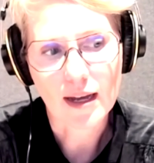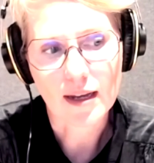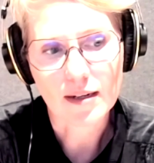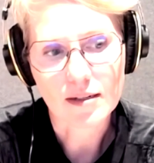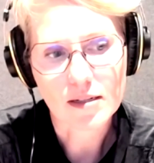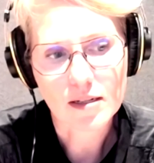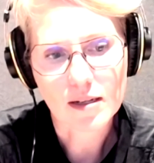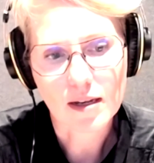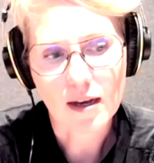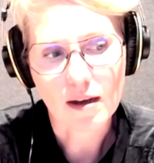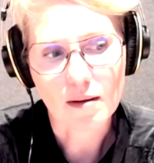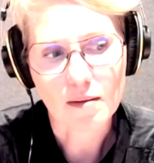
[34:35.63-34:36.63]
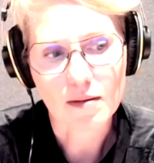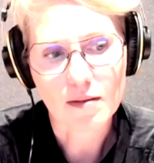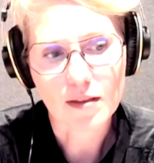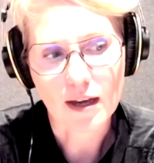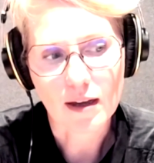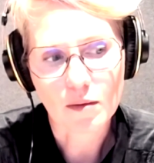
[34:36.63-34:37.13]
and
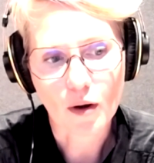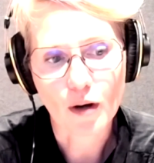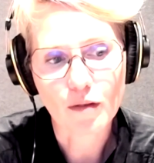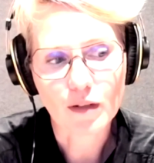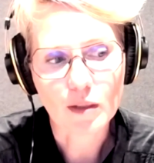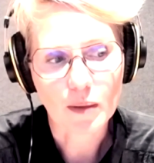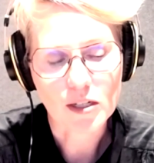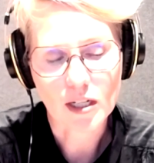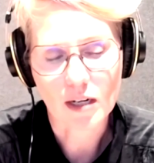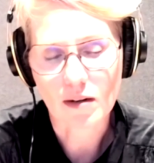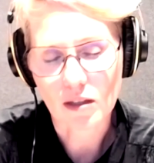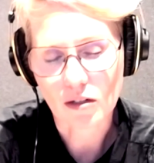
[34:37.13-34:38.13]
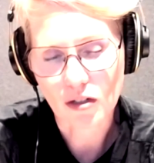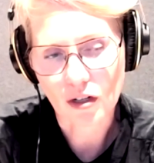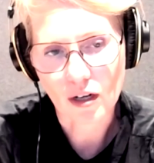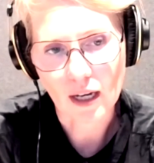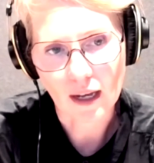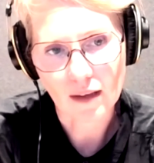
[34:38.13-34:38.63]
that hopefully by sharing the
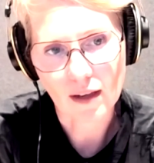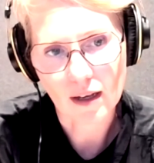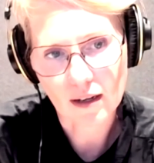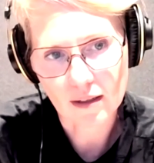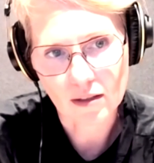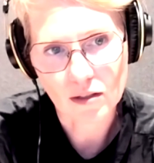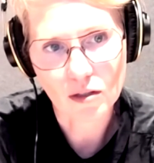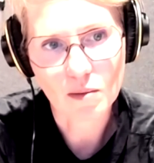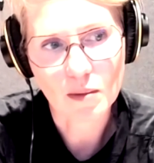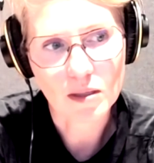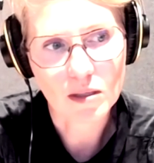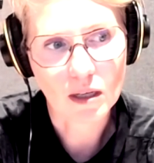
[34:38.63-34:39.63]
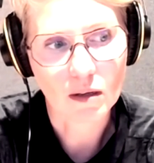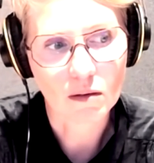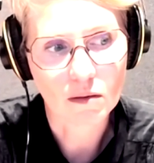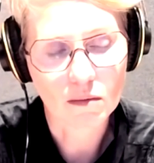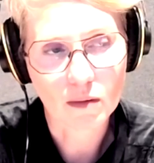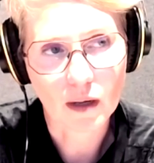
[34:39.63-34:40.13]
journey that consumers
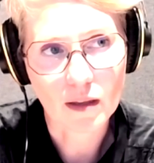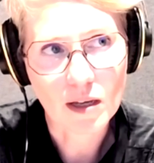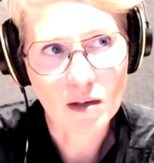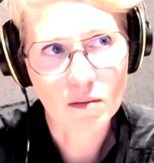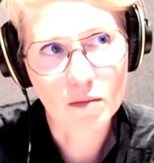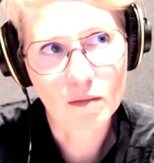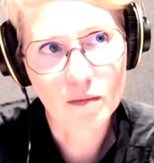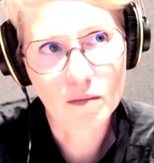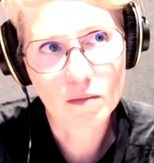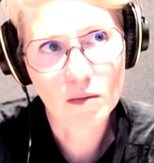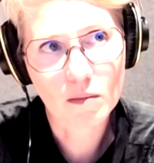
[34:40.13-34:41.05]
can, I think,